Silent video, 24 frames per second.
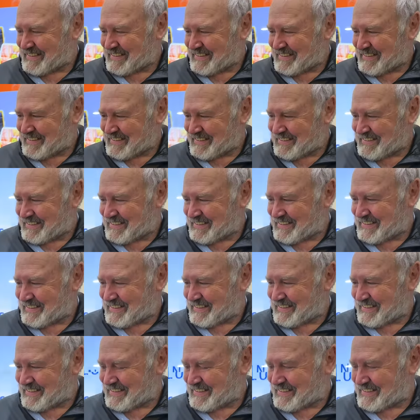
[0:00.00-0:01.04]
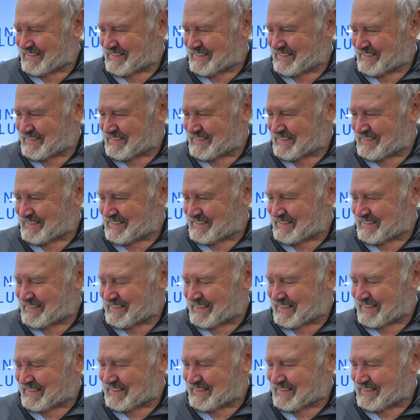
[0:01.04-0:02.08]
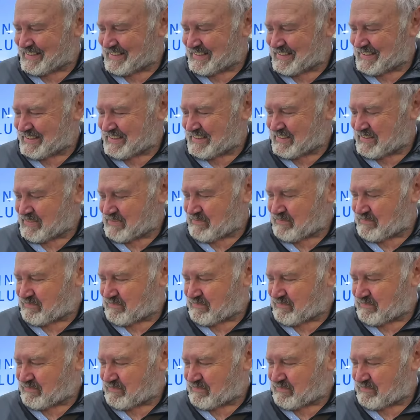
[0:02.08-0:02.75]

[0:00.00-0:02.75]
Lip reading: (silent)